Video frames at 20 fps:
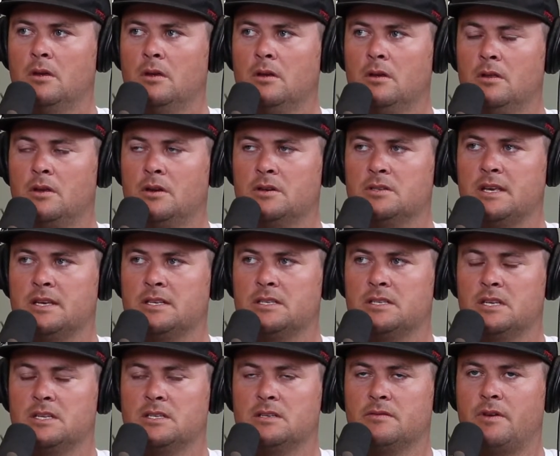There's that
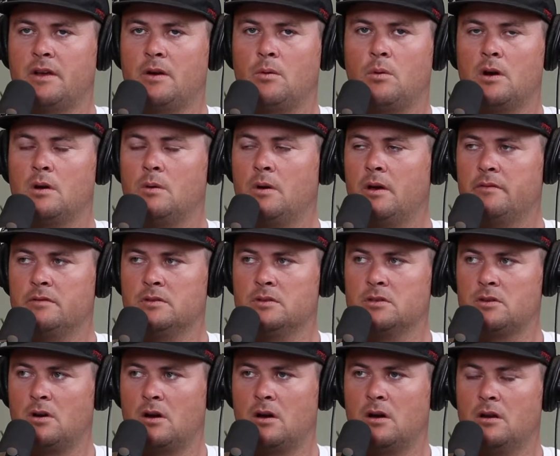sense of like, where do I even
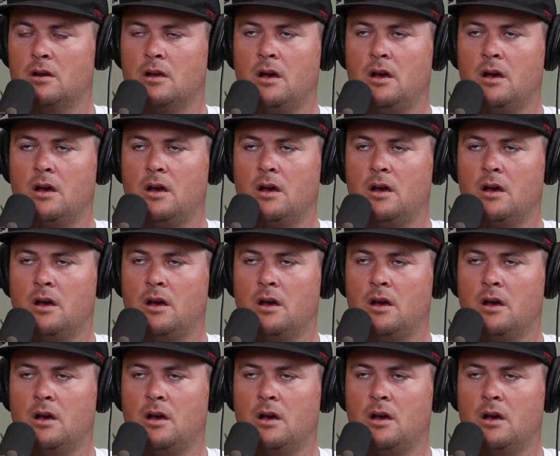start?